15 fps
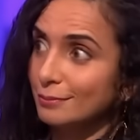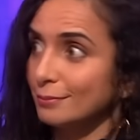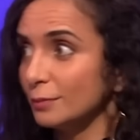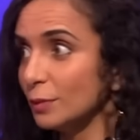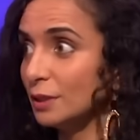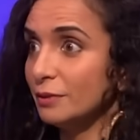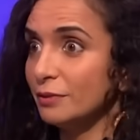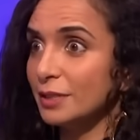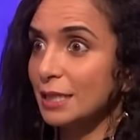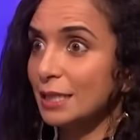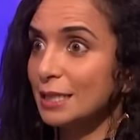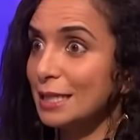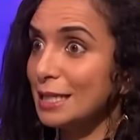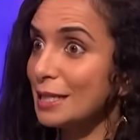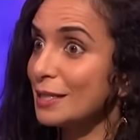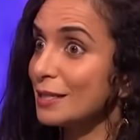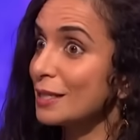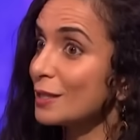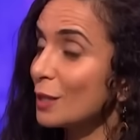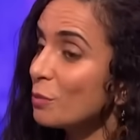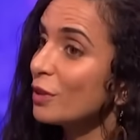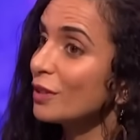well, infertility is
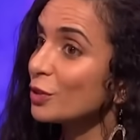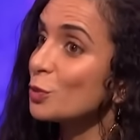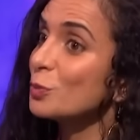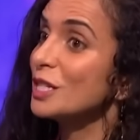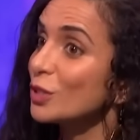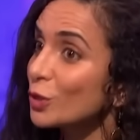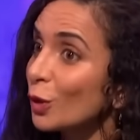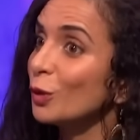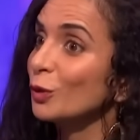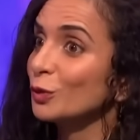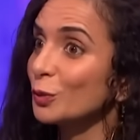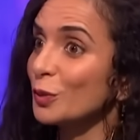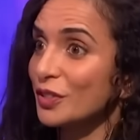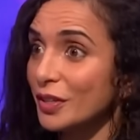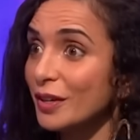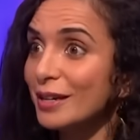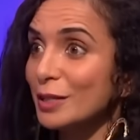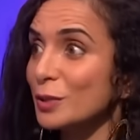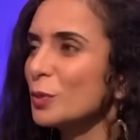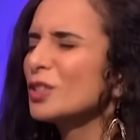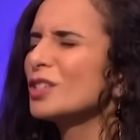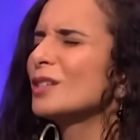something to be solved with
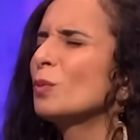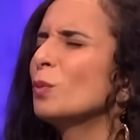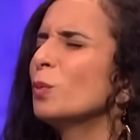science, which yes. is a